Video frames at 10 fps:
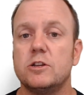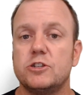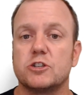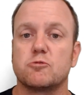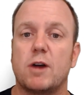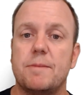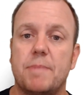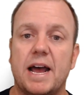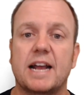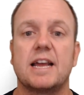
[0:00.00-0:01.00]
just wait
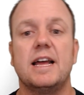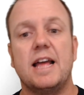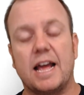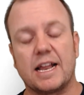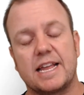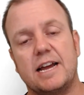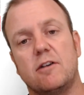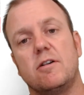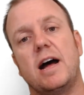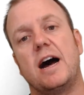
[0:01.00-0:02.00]
back,
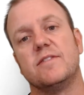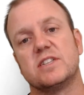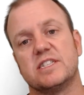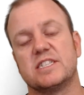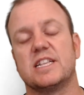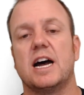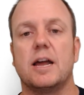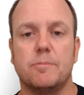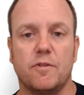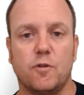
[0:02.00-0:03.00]
allow others to
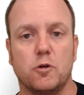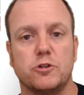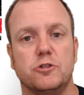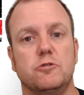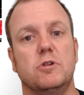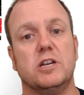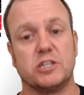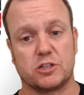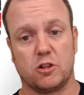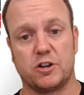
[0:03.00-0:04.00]
start before you
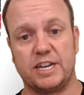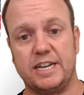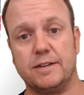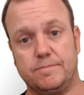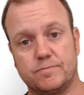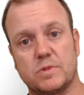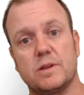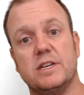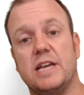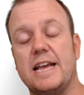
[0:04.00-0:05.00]
slot in.
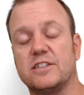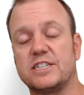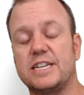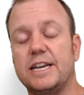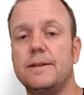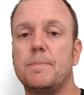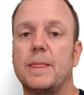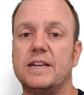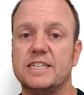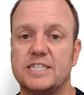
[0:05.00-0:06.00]
As I said,
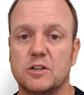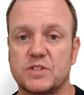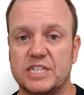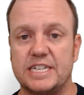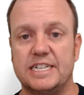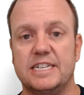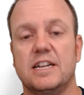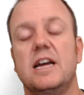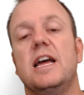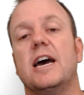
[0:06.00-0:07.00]
it is self-seated and
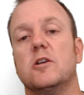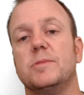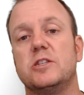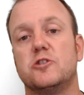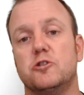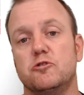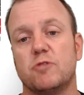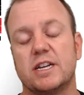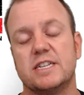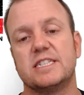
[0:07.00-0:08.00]
it'll be 2
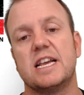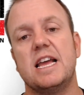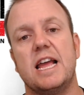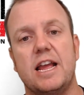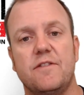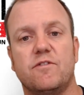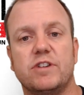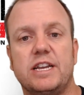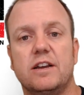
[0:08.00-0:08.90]
runners every